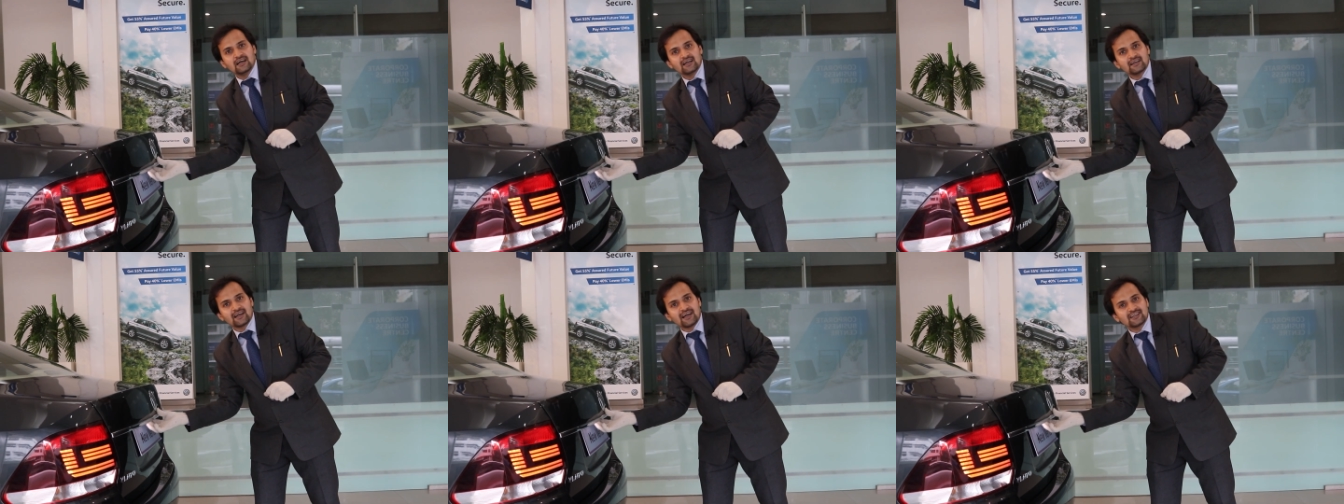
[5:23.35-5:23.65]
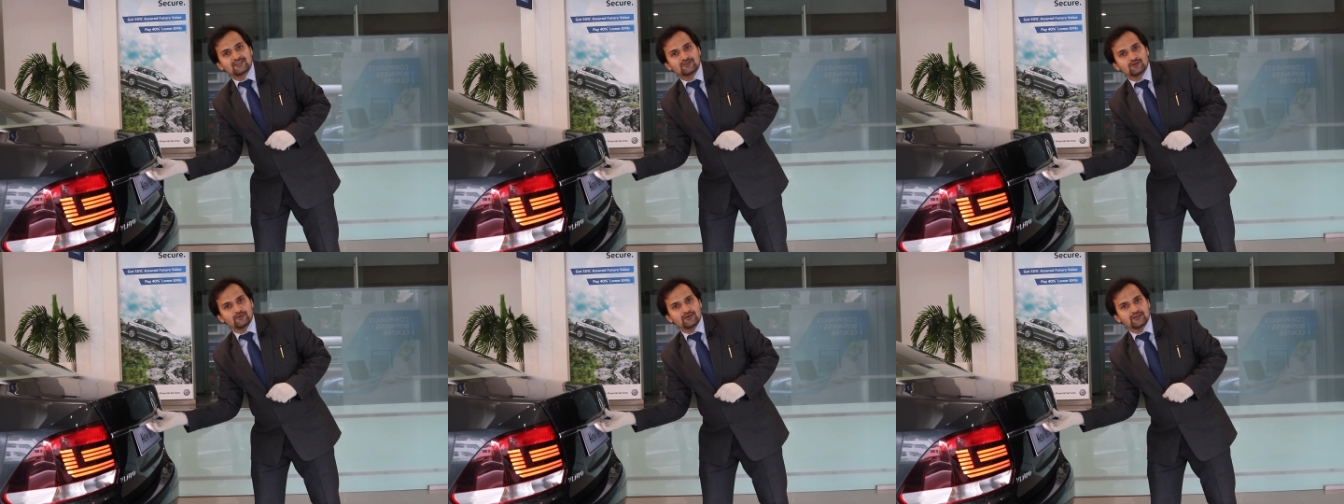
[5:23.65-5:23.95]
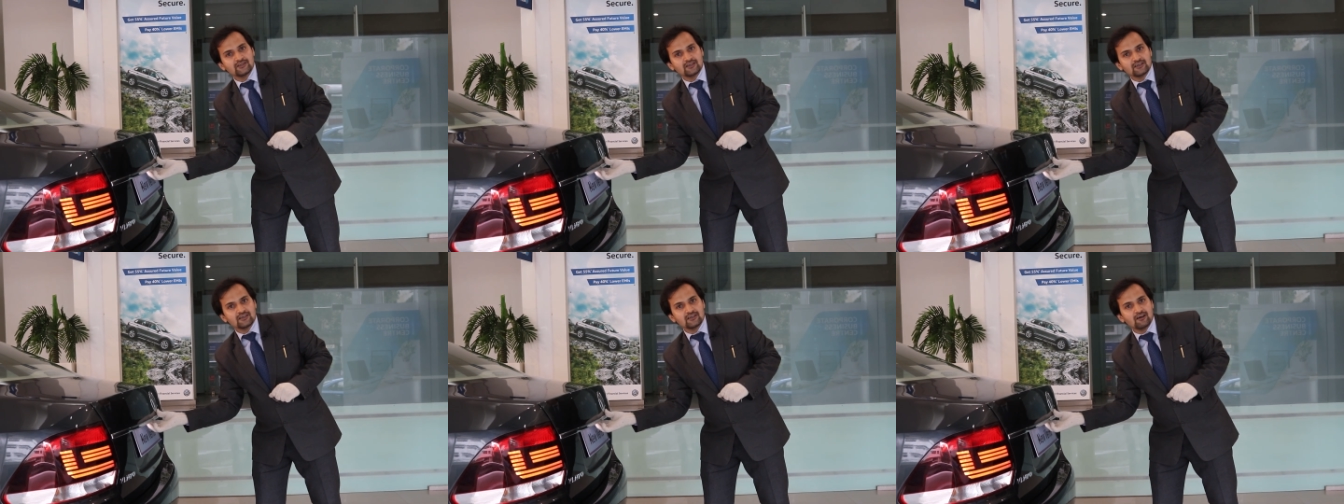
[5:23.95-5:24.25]
right over
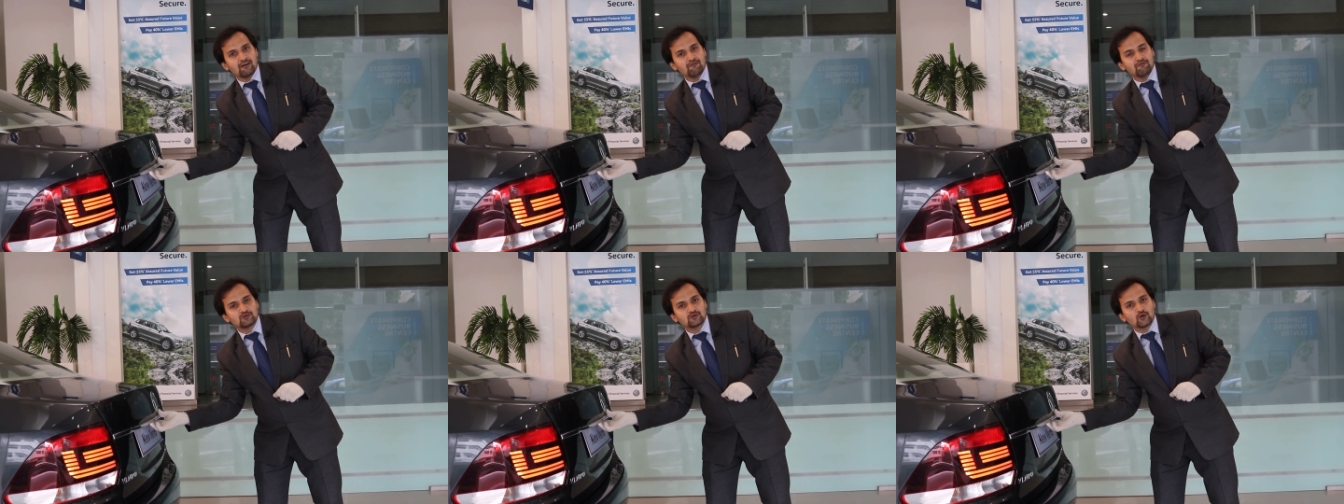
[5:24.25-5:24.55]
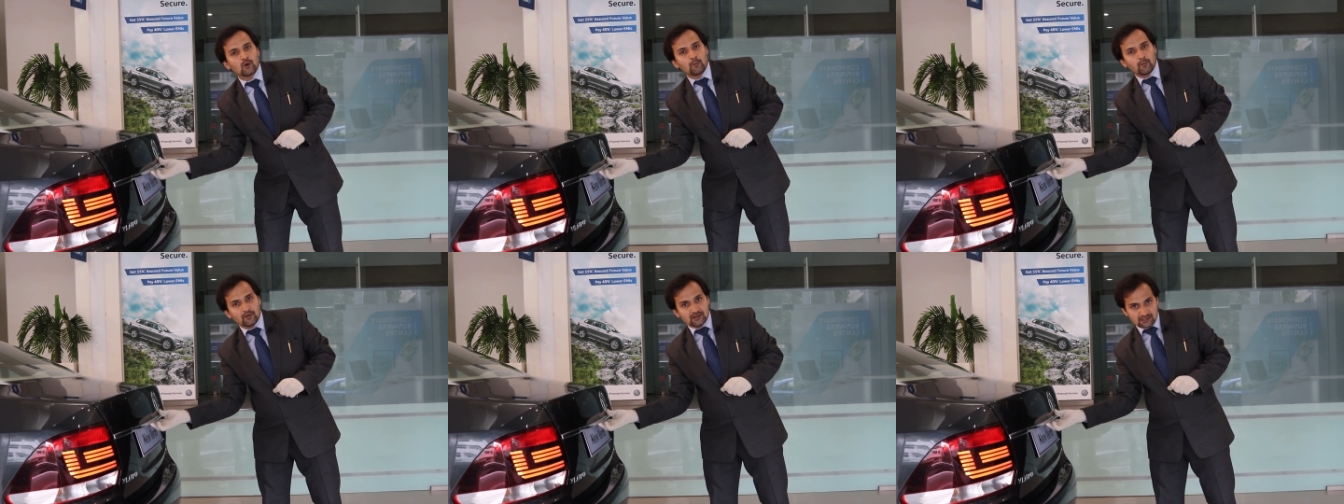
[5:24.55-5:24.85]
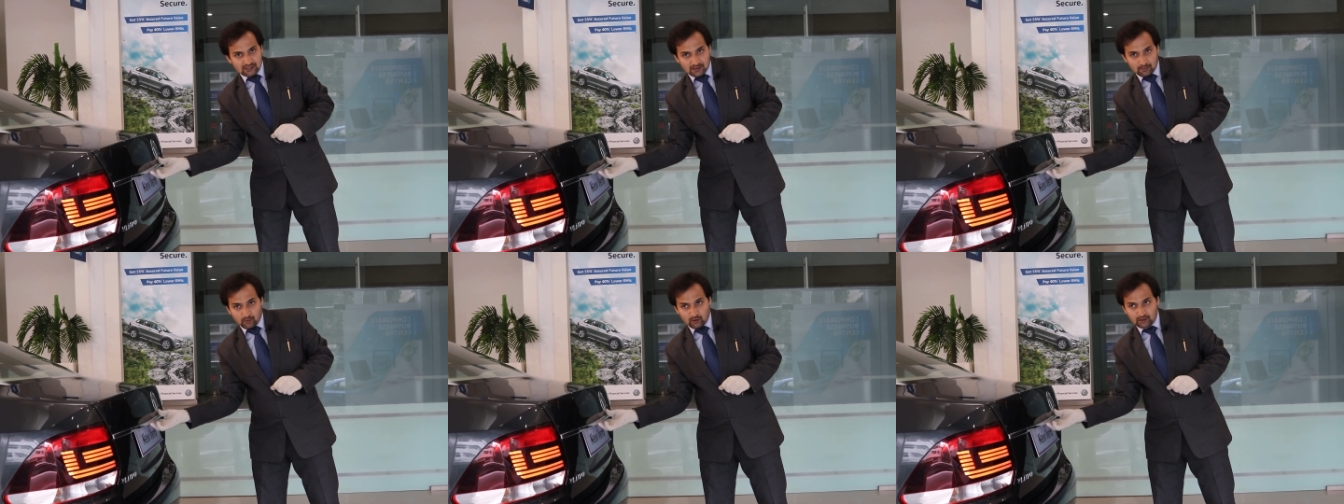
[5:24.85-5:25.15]
here, which
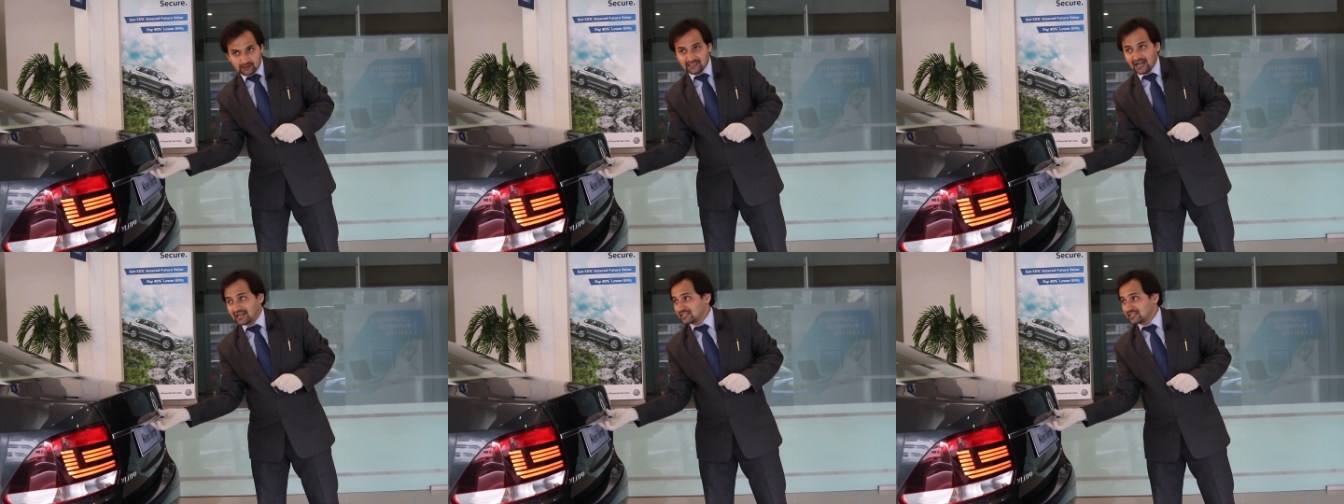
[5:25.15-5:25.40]
opens the boot.